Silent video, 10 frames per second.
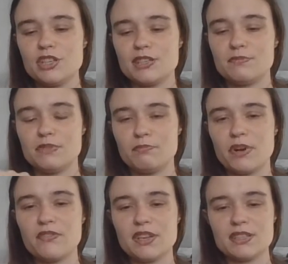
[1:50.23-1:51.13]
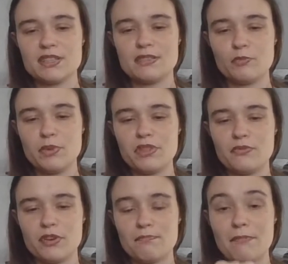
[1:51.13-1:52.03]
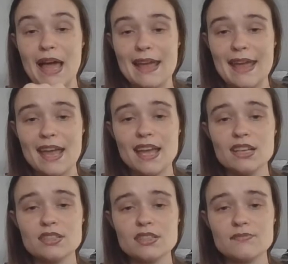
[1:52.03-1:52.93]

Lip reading: It's the perfect width for my hand.